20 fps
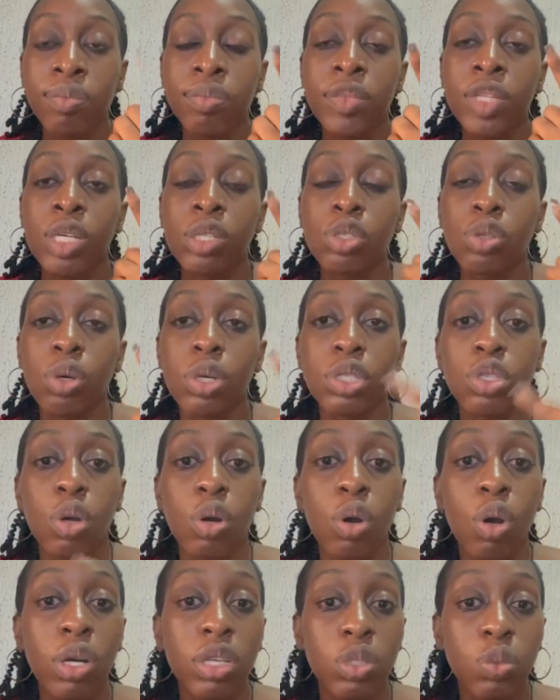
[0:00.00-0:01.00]
So it
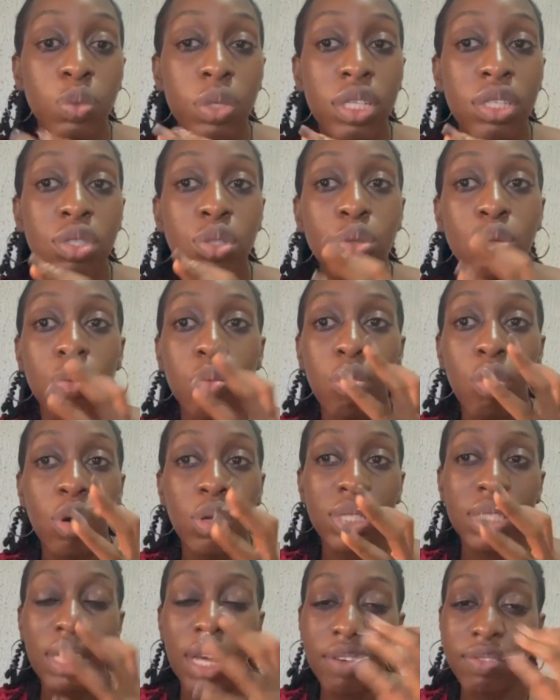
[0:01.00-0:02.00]
occurs weeks to
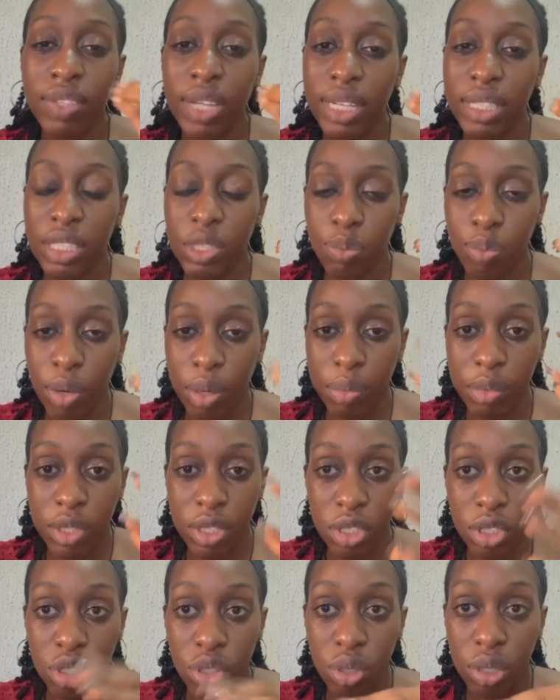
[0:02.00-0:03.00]
months after this primary
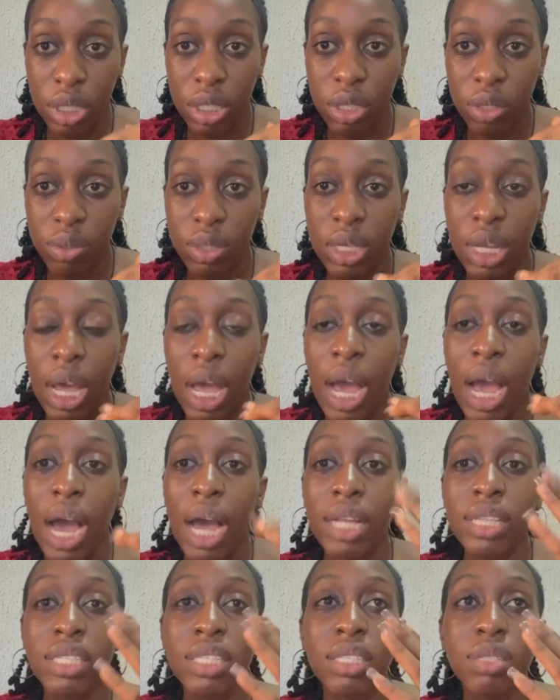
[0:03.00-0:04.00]
lesion heals,
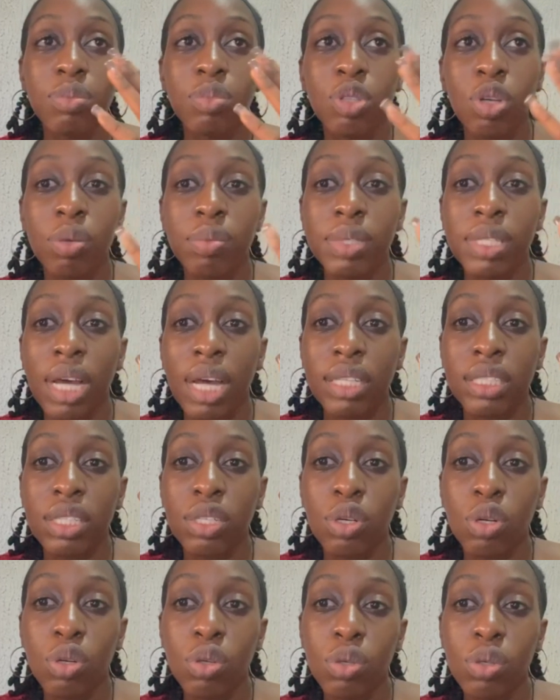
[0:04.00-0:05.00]
and symptoms can
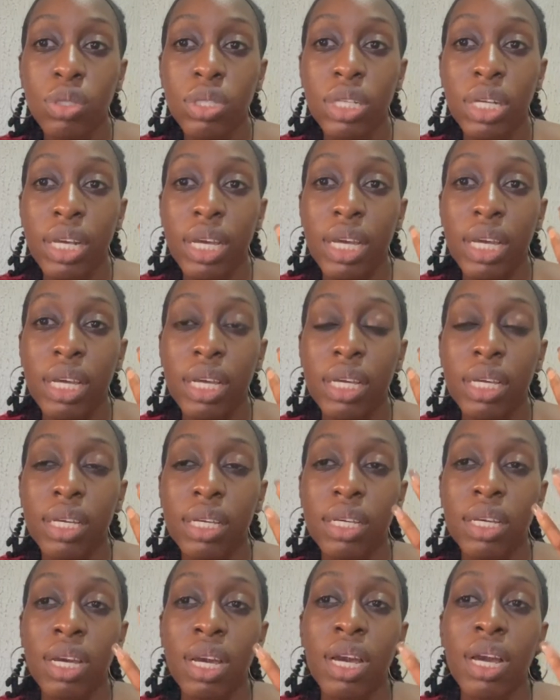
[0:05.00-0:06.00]
include
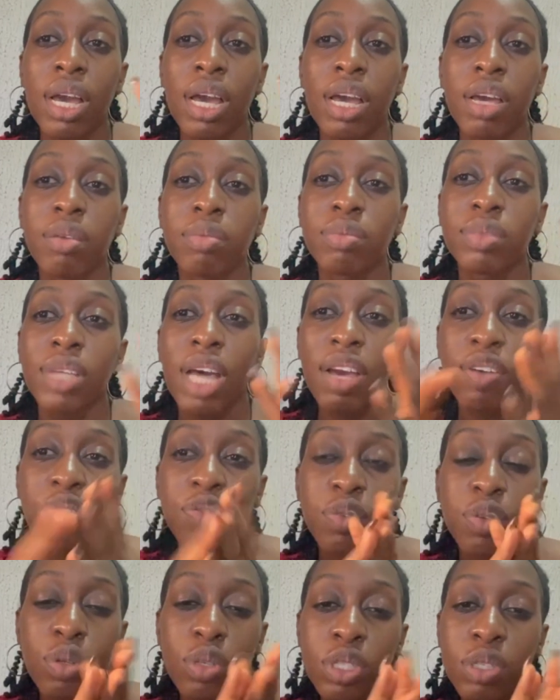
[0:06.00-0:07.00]
a
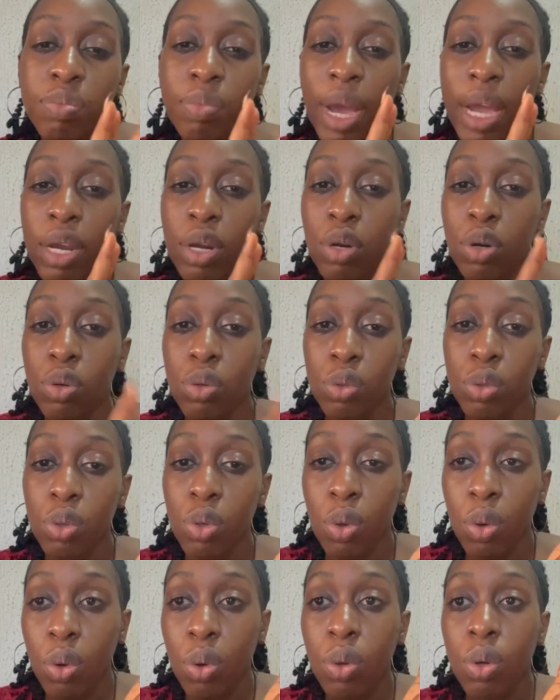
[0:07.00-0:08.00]
diffuse
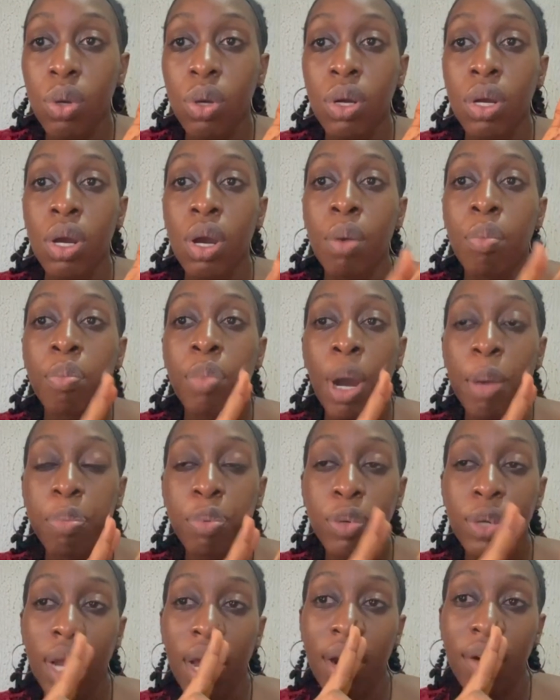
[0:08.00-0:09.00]

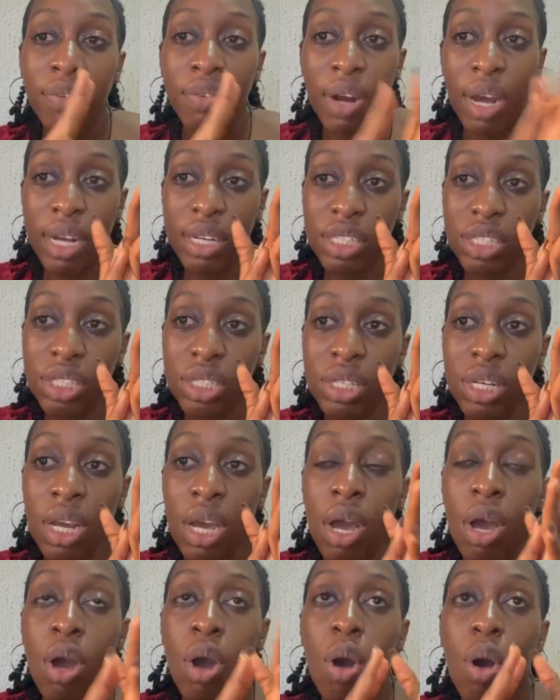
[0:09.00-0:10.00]
maculopapular rash,
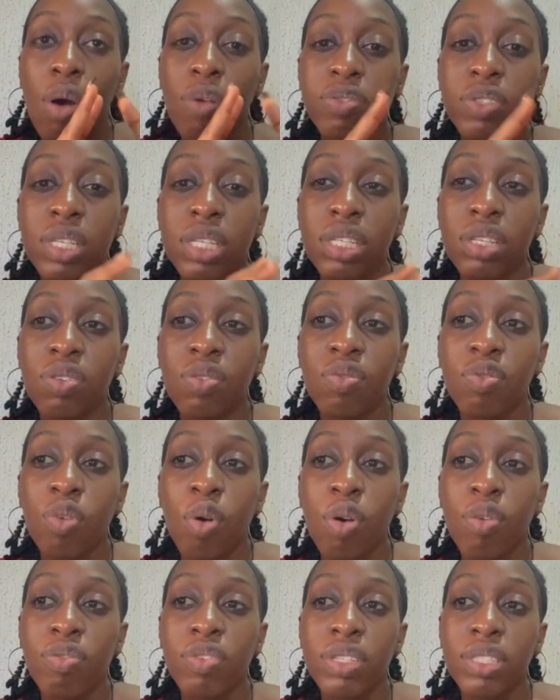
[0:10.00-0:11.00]
often
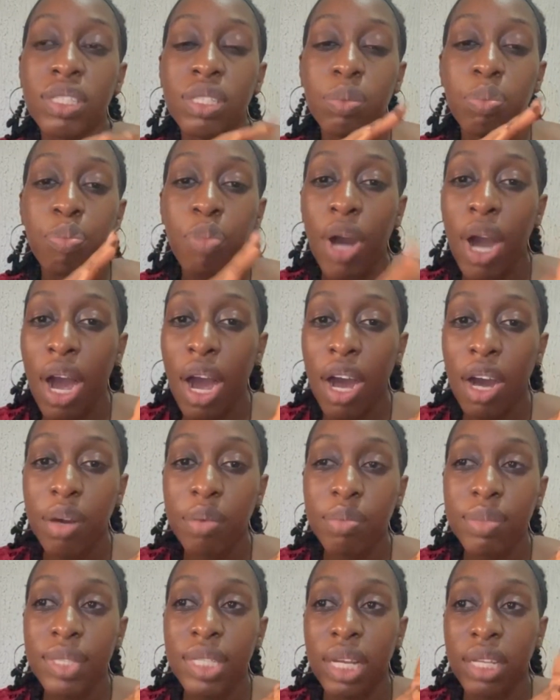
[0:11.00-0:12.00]
involving the
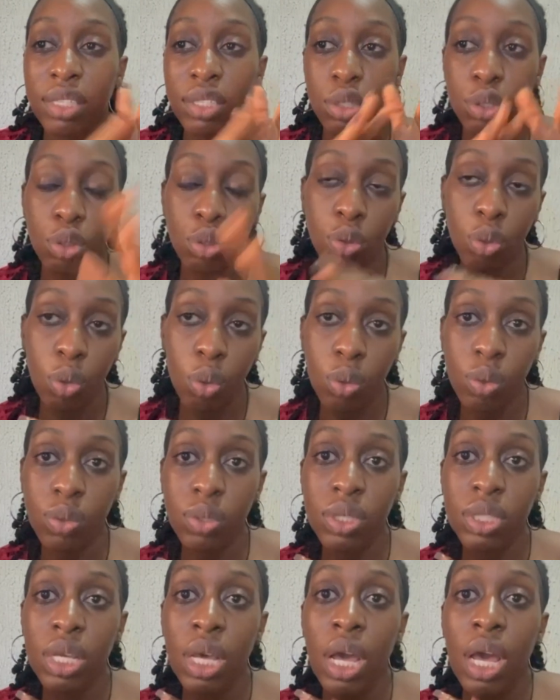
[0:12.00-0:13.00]
palms and the
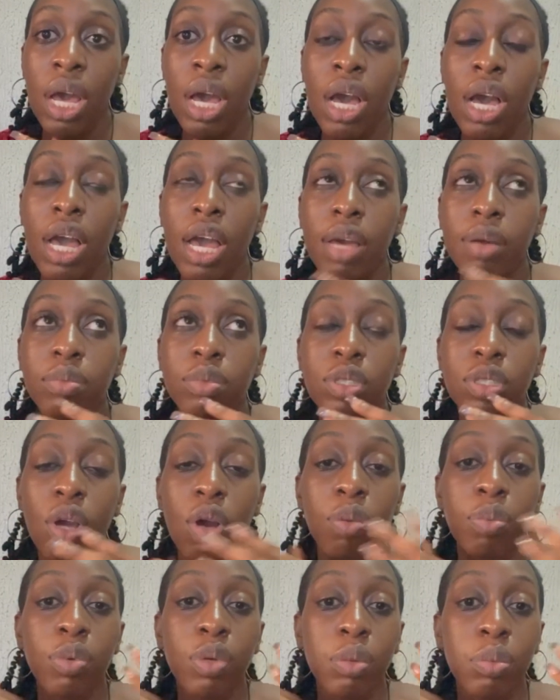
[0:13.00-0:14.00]
soles.
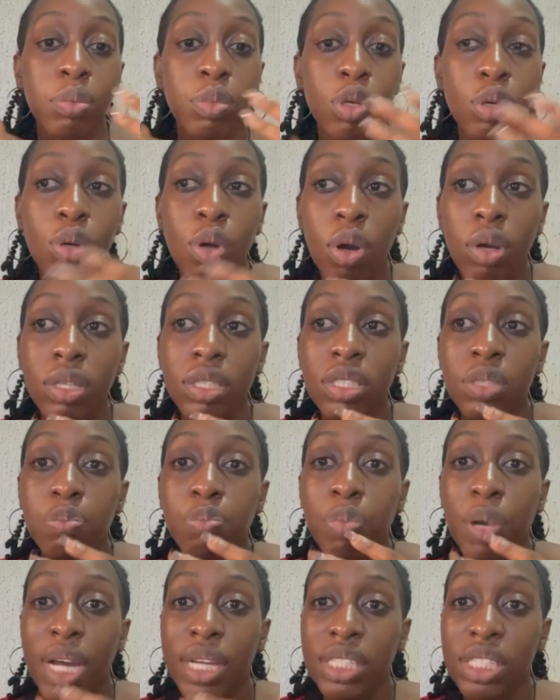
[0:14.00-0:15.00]
There will be mucus
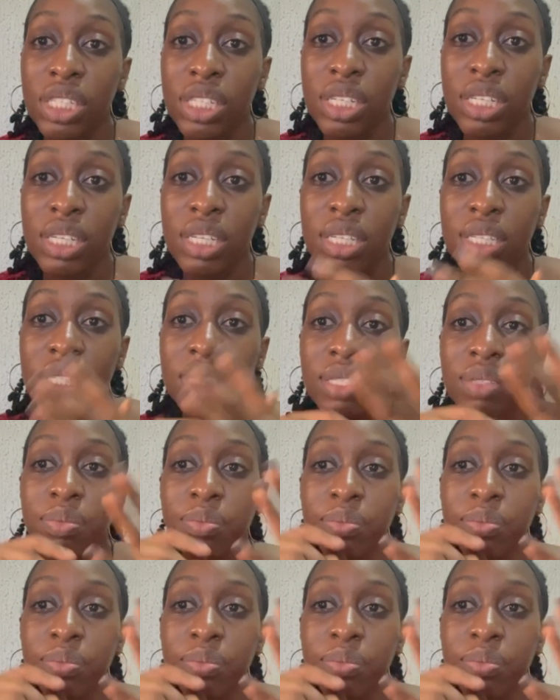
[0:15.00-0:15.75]
patches.